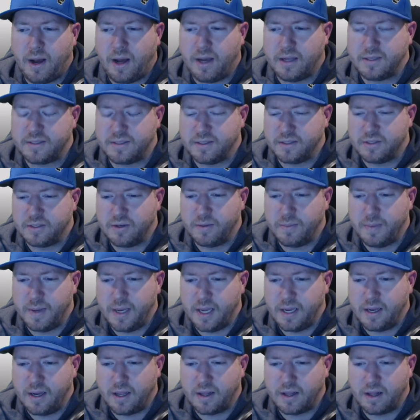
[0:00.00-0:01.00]
to pause and zoom
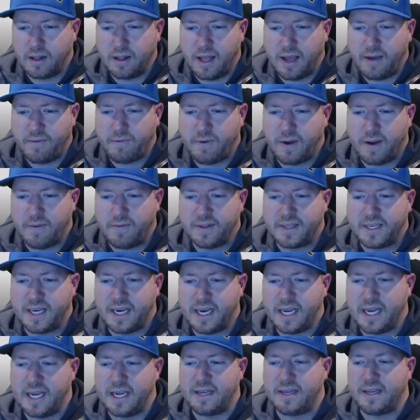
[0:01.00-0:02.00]
in. On the left, we have the
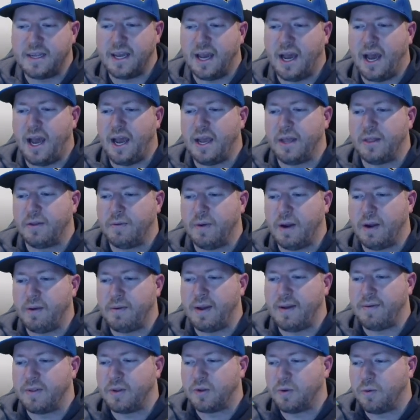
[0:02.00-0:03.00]
1080 Ti. On the right,
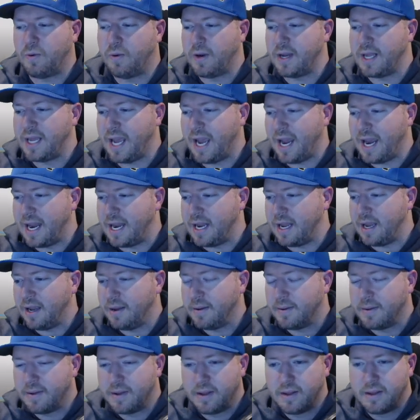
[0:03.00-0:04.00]
we have the
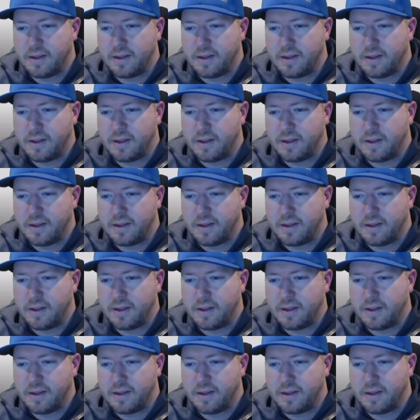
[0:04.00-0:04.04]
2080.